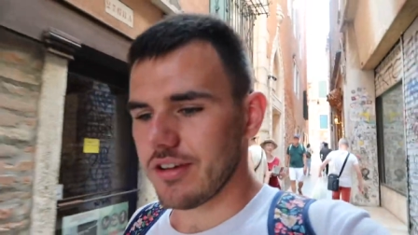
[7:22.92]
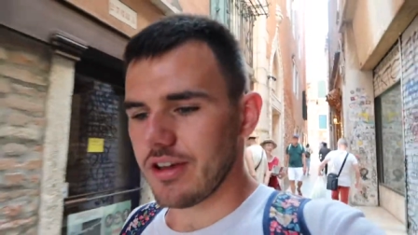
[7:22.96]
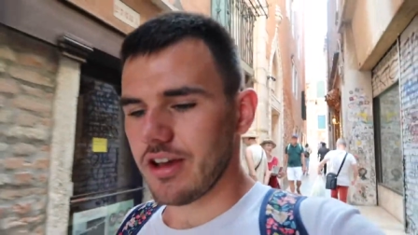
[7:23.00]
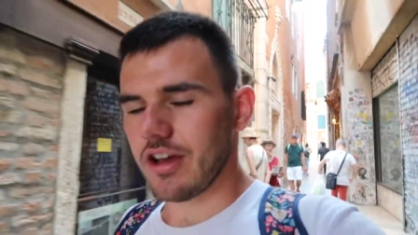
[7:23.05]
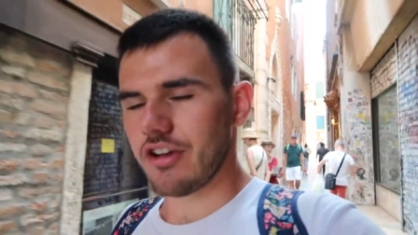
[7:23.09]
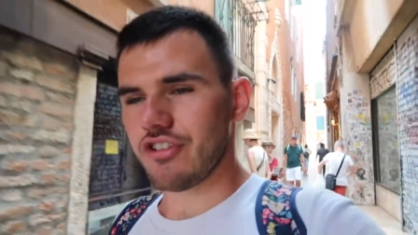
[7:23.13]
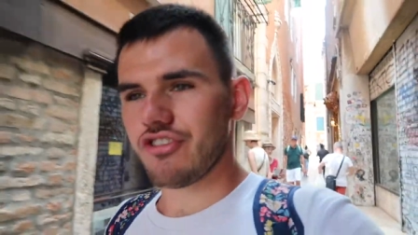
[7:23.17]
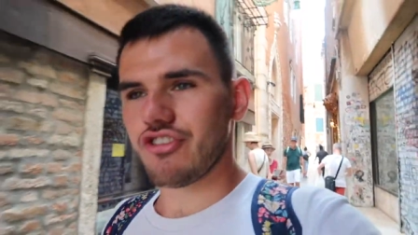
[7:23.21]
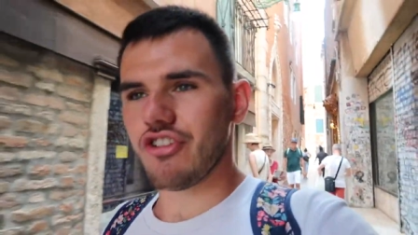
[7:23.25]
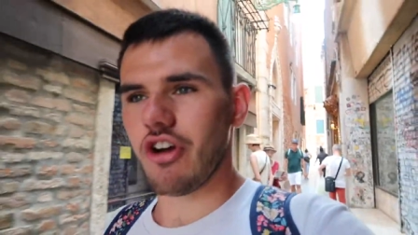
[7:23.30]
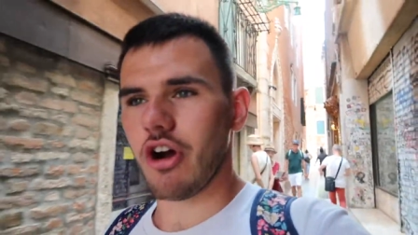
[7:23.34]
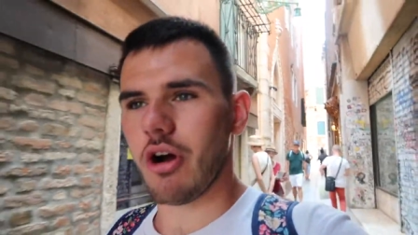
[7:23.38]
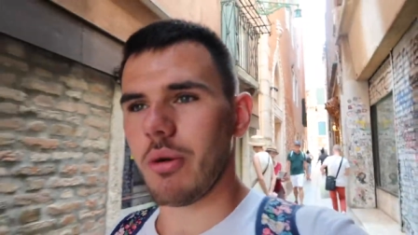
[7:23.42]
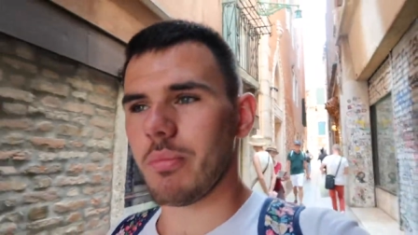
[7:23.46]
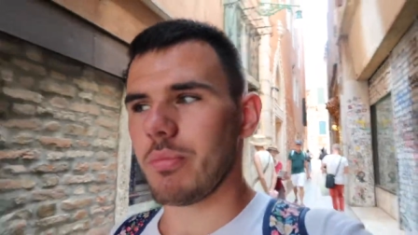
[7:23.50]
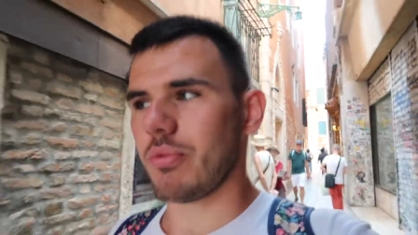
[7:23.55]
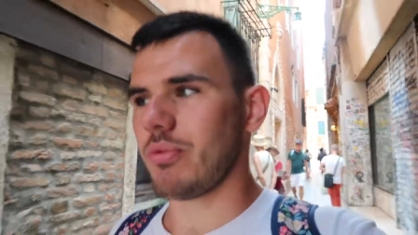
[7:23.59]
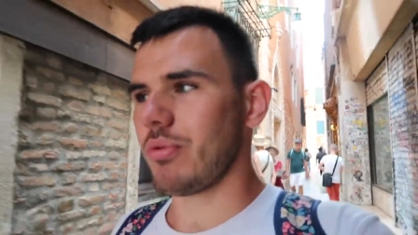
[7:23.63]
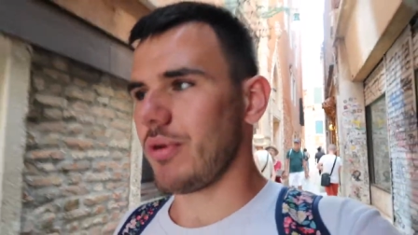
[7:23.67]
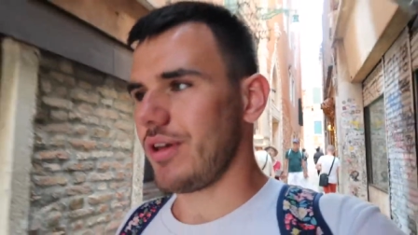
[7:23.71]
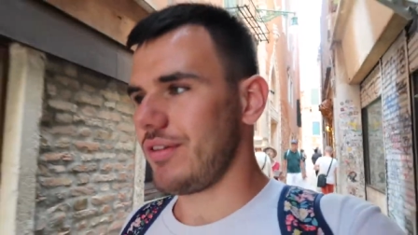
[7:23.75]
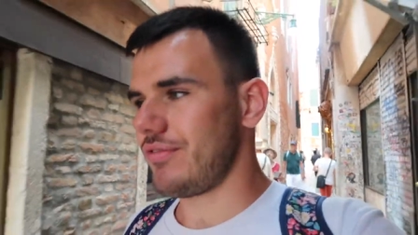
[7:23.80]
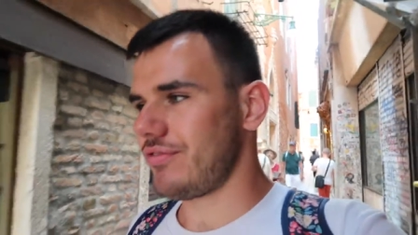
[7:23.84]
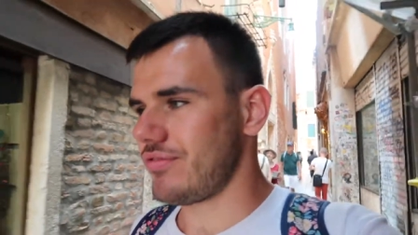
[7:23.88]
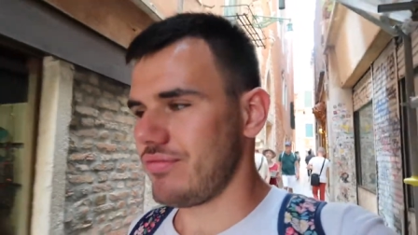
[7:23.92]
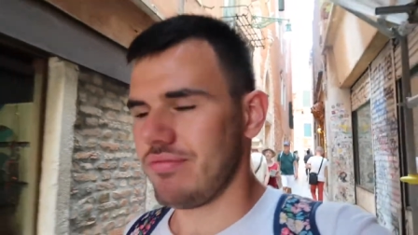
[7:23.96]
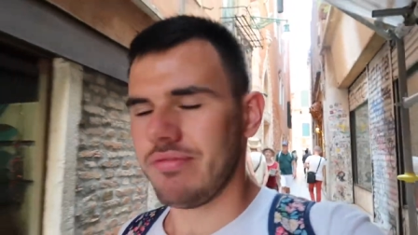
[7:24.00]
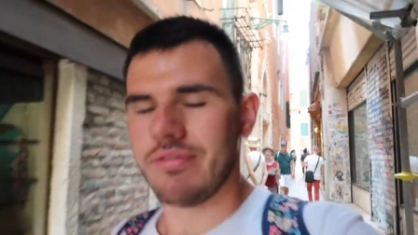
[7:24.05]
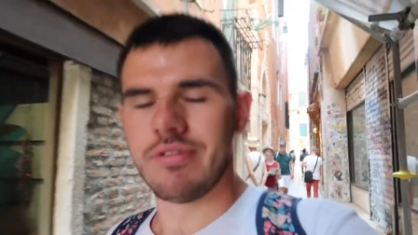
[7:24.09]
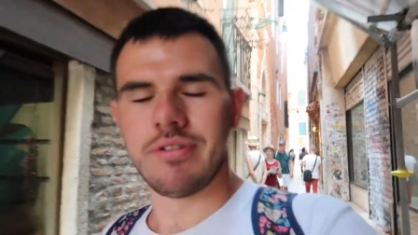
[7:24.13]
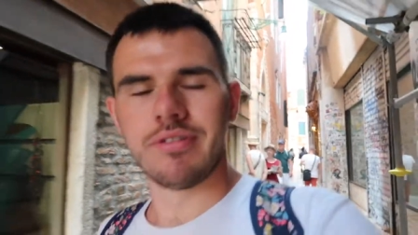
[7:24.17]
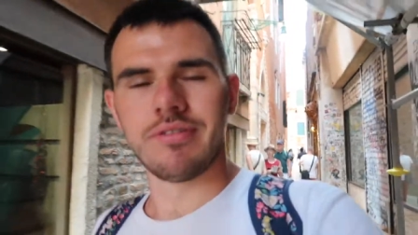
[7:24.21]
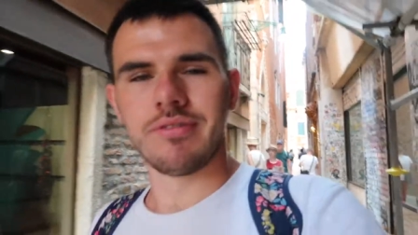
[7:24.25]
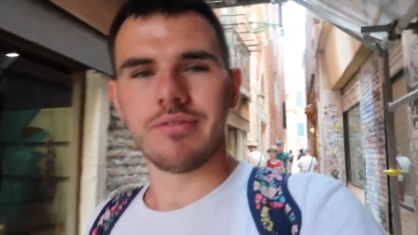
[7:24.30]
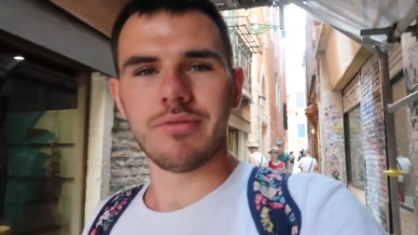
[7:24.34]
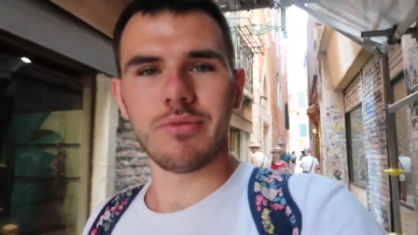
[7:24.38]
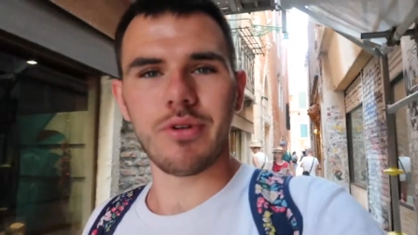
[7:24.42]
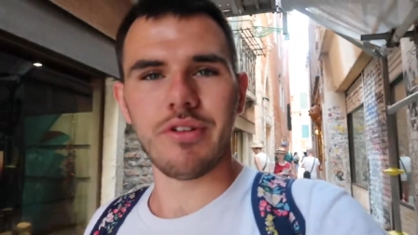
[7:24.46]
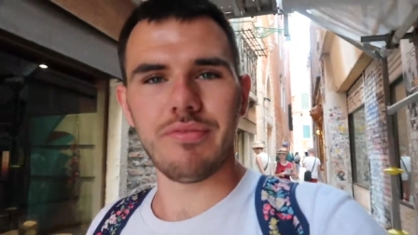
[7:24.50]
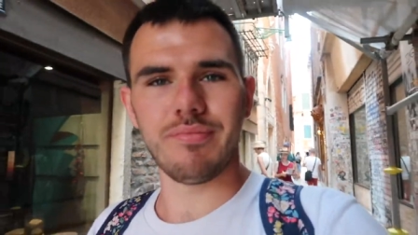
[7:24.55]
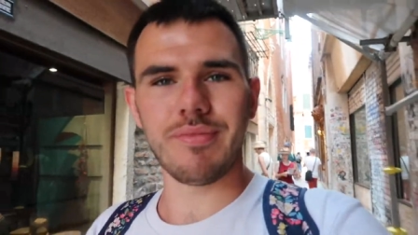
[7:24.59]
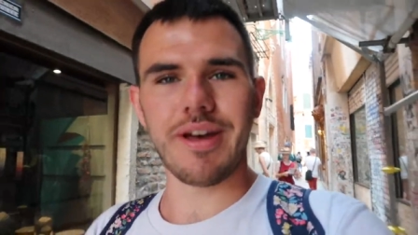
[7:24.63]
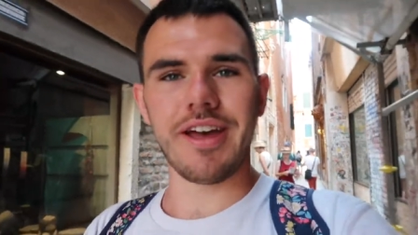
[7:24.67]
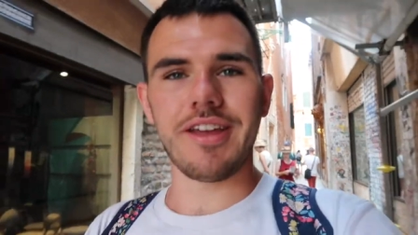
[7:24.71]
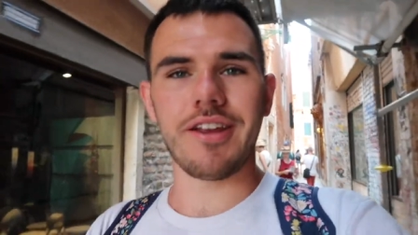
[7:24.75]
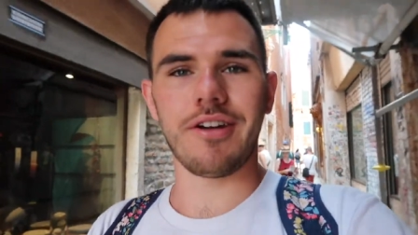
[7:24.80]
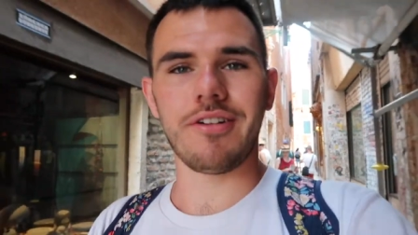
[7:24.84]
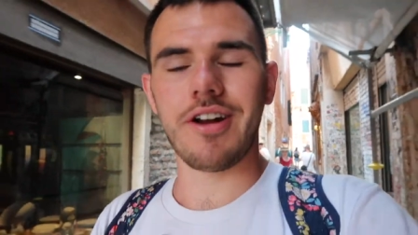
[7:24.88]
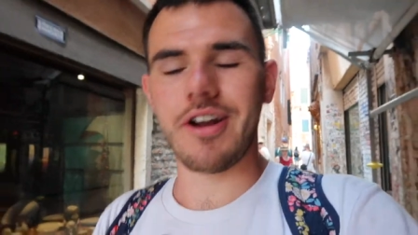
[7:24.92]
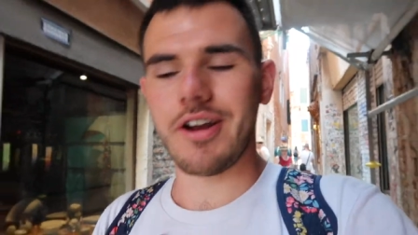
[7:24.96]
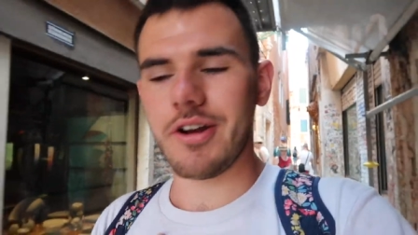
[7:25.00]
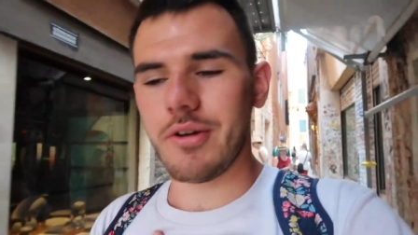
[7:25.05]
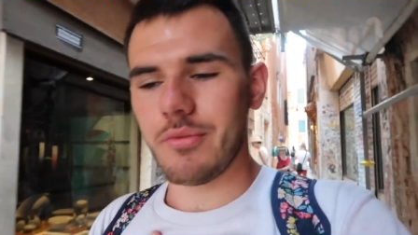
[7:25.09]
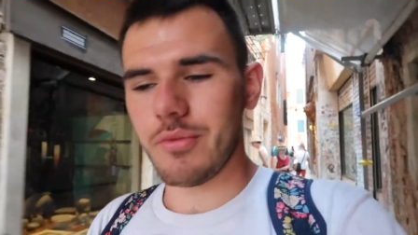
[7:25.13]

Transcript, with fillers: a shop, we've made our own,